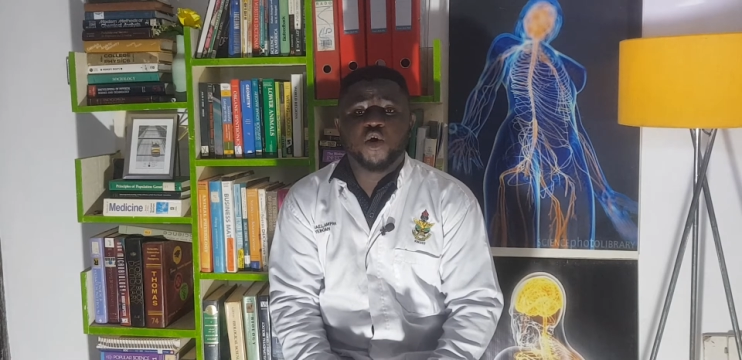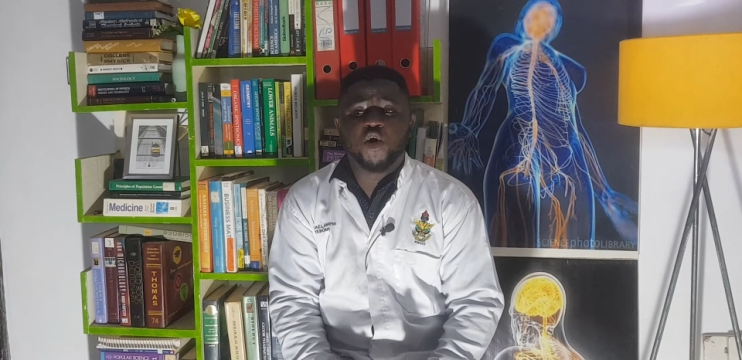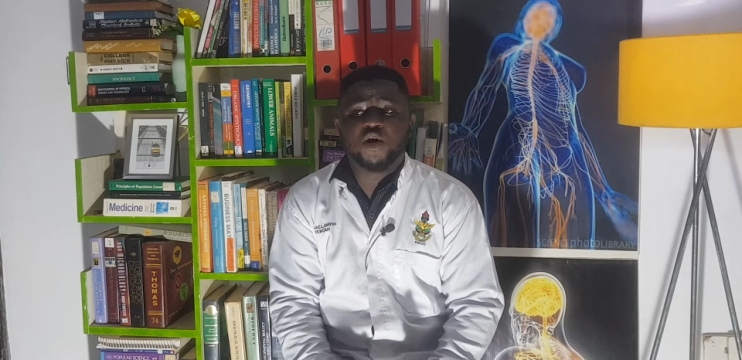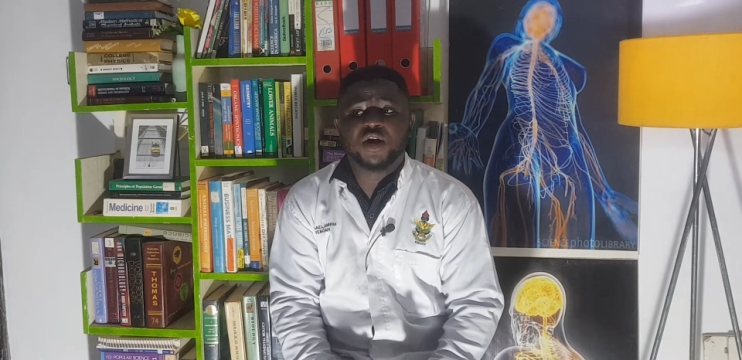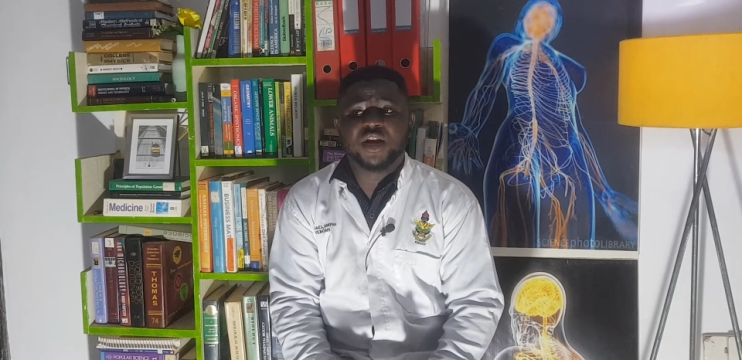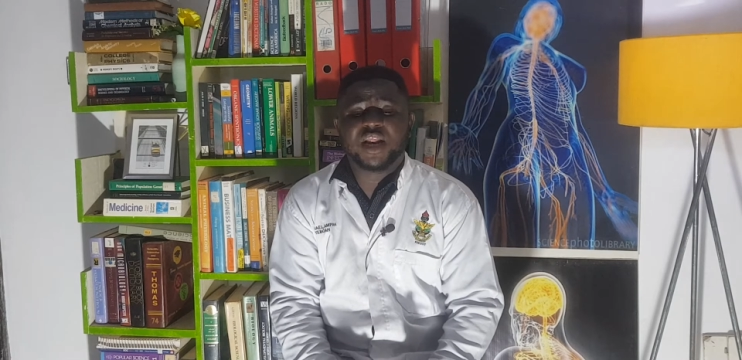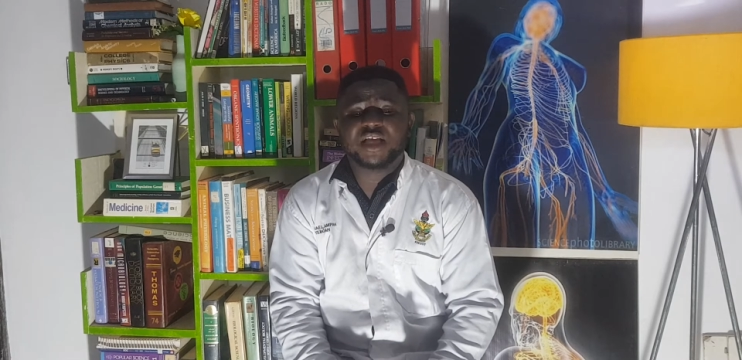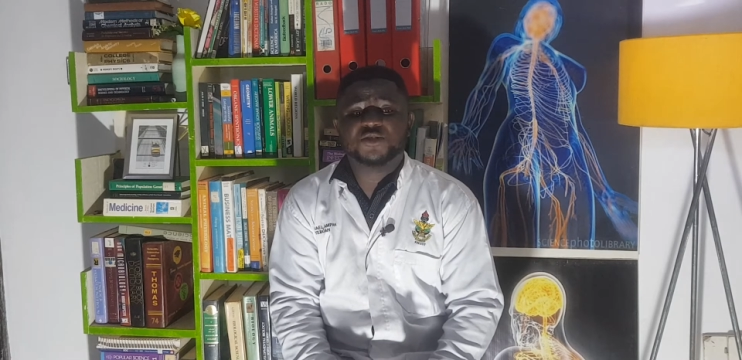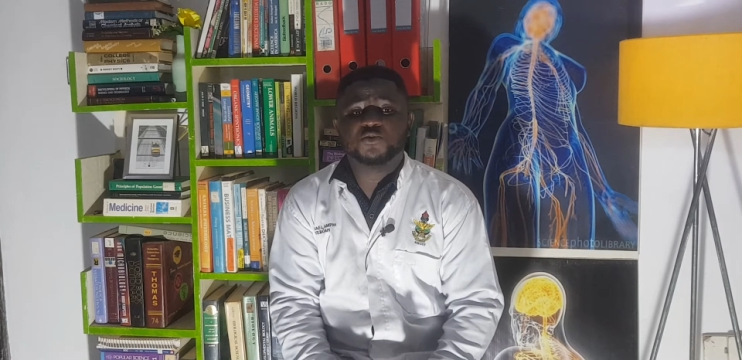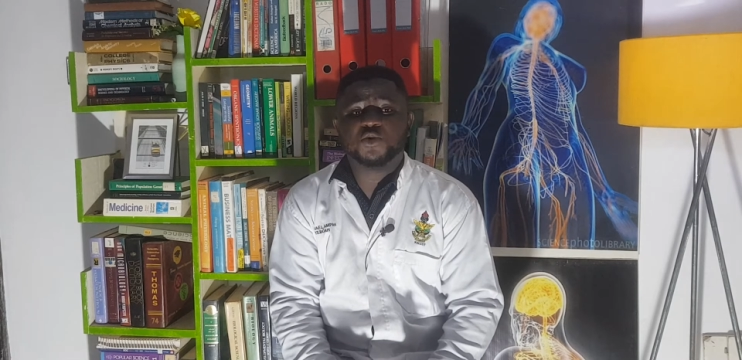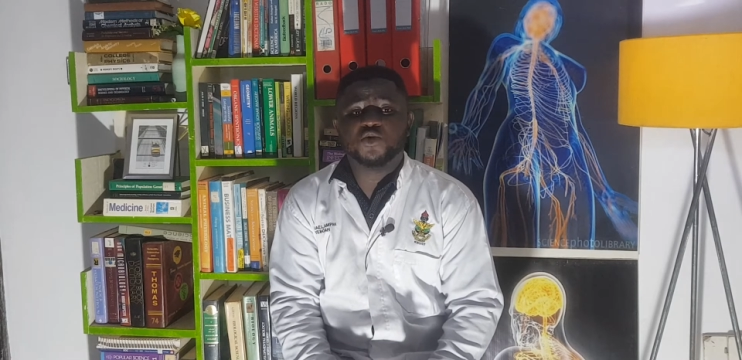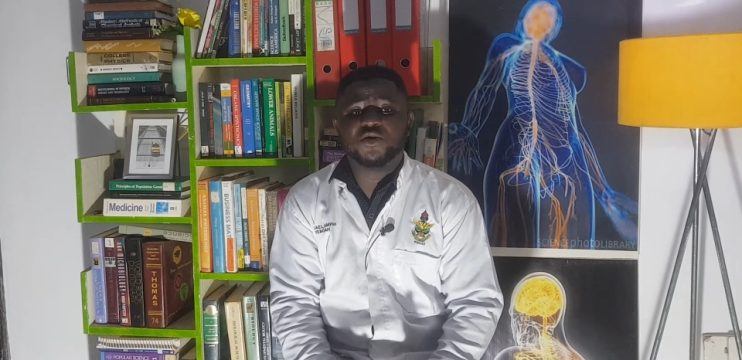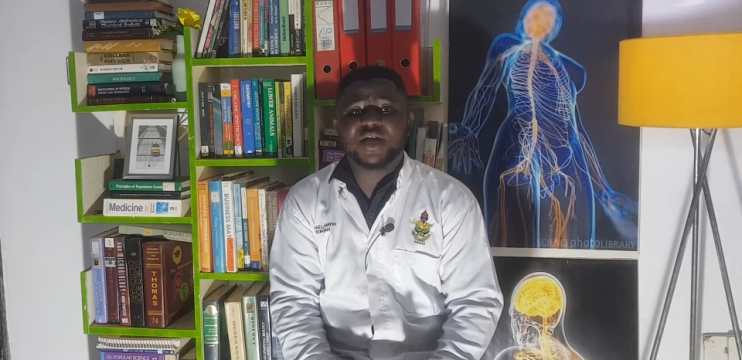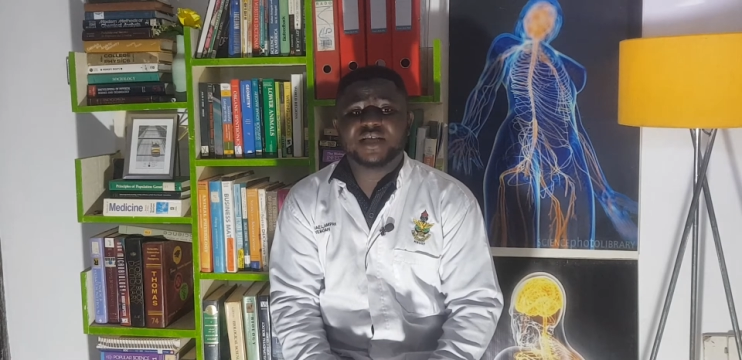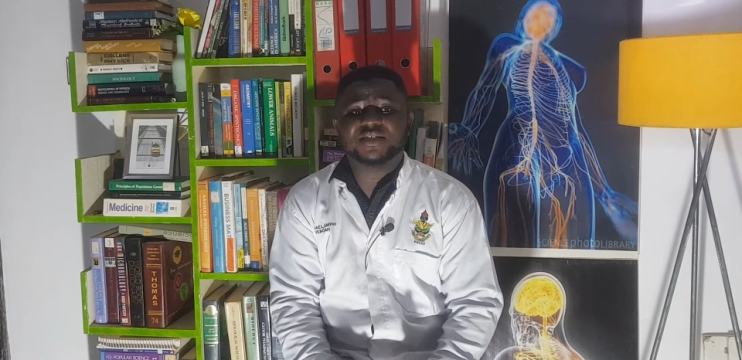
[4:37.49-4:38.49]
unless we
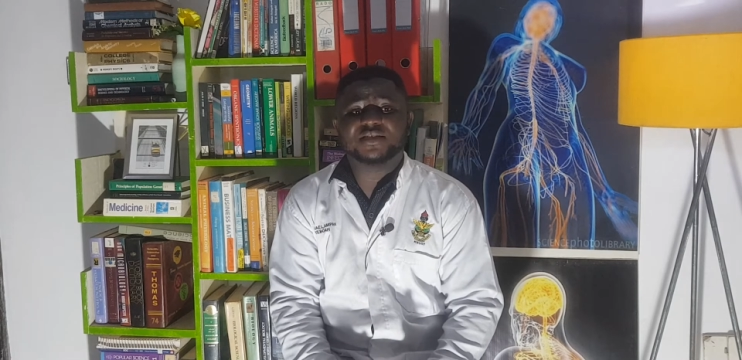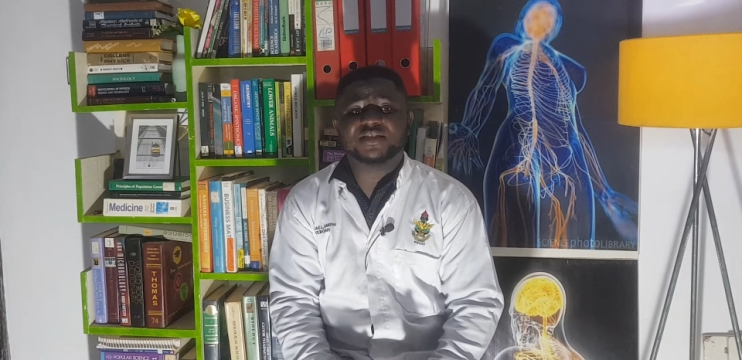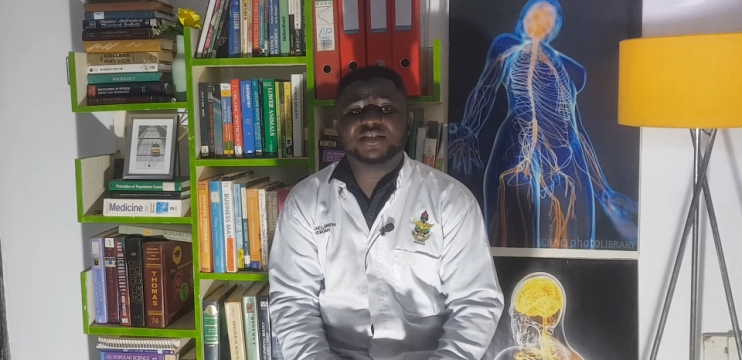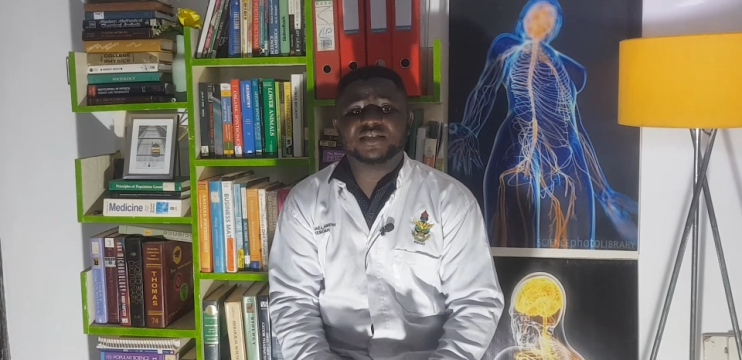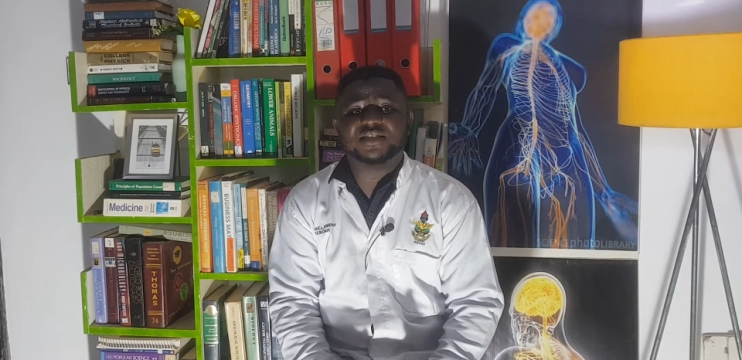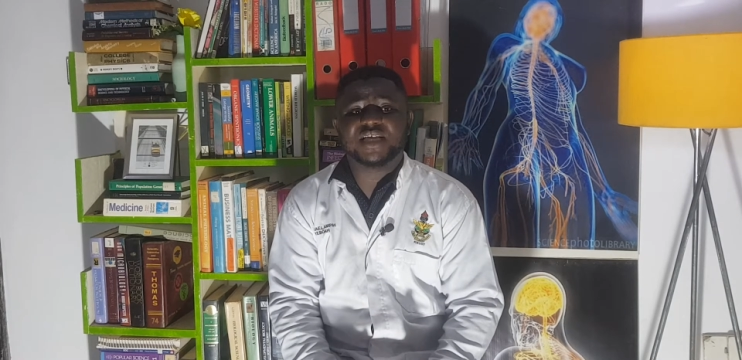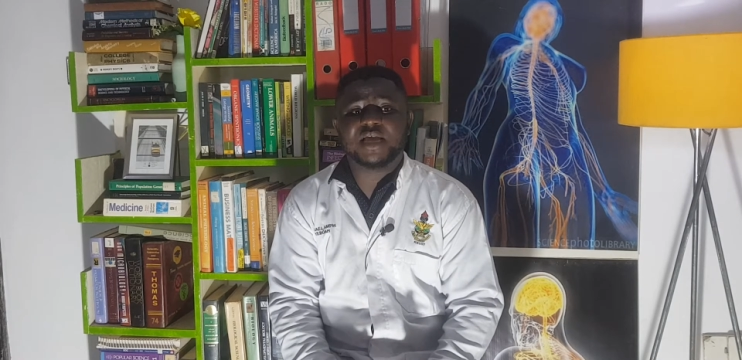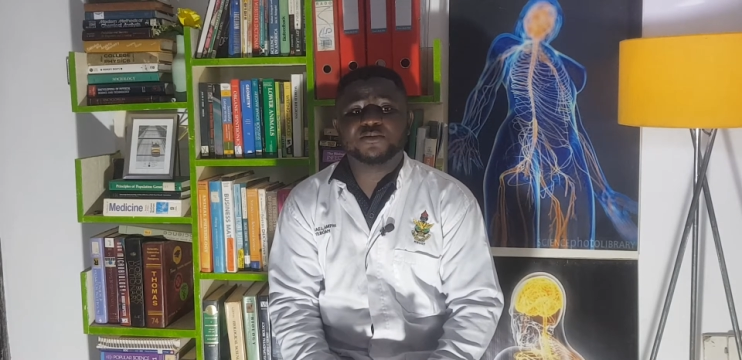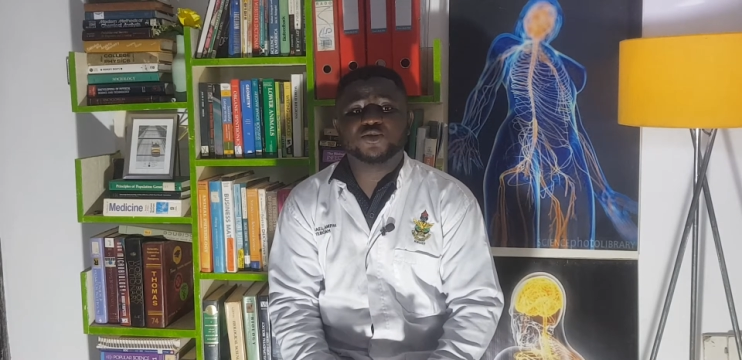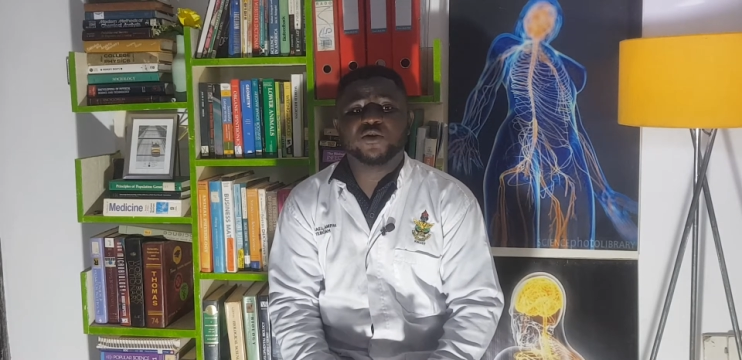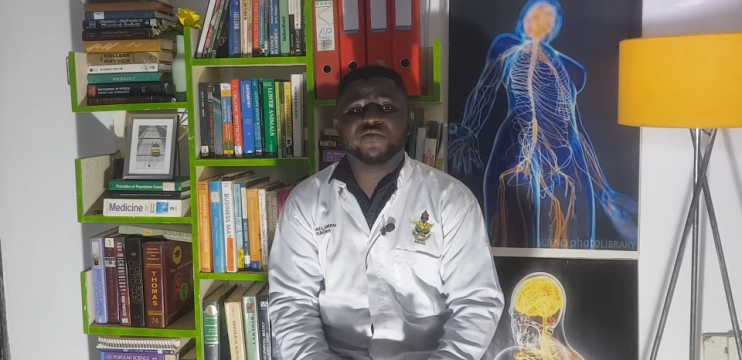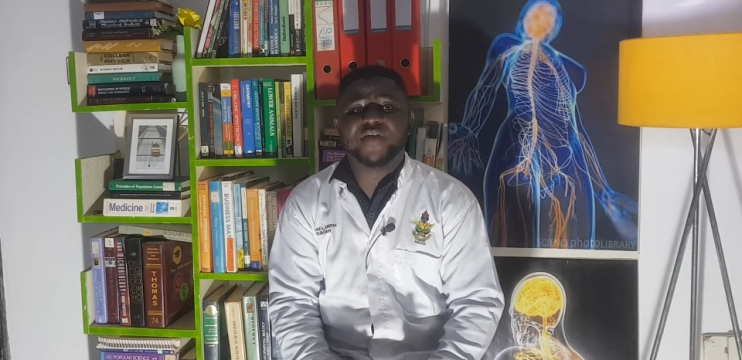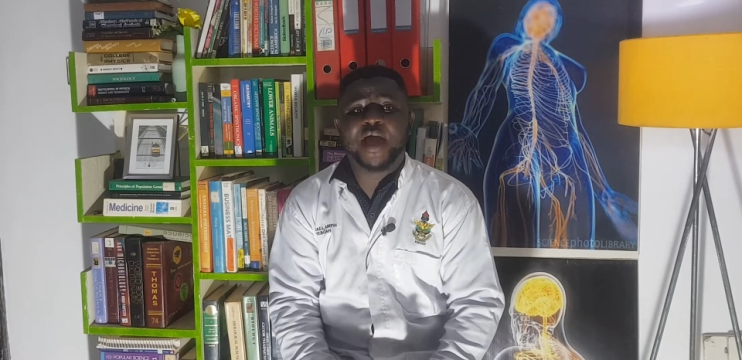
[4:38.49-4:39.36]
look at it in terms of